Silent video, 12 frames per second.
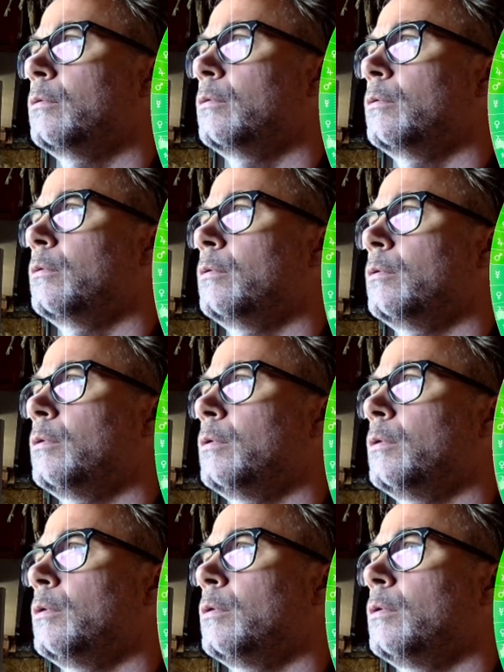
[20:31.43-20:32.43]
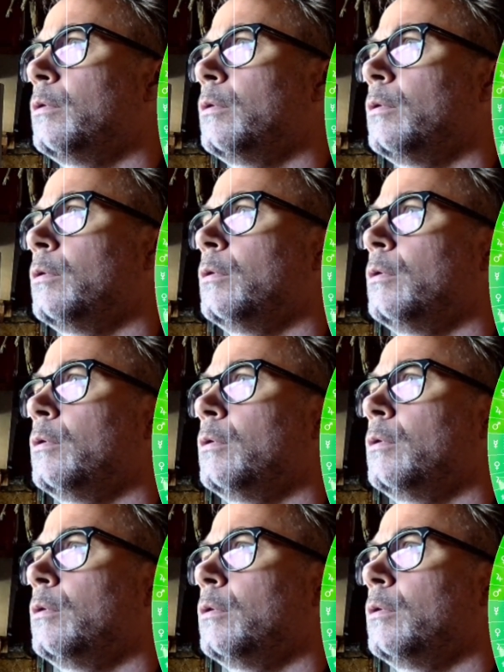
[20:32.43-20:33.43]

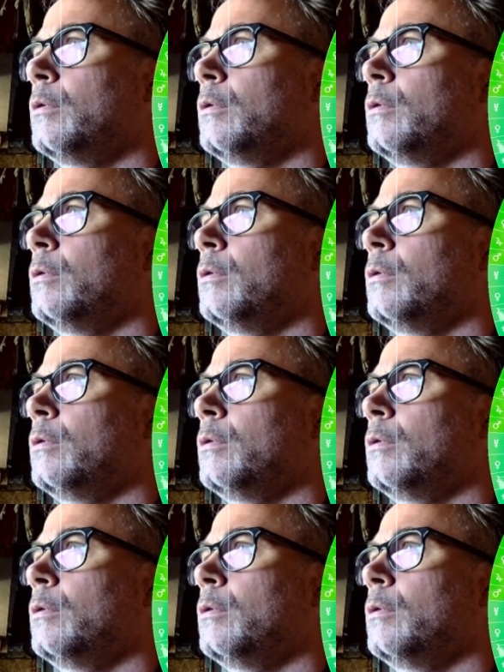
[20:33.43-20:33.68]
[no speech]